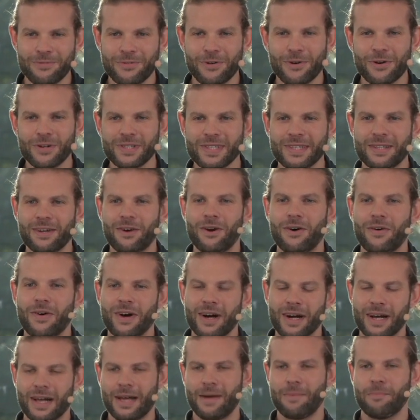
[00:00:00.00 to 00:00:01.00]
of course, and
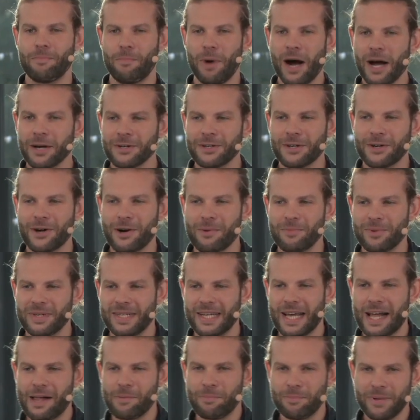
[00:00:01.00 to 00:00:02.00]
our partner
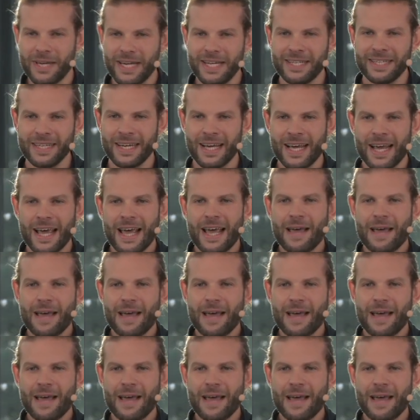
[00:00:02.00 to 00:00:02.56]
company Alpine,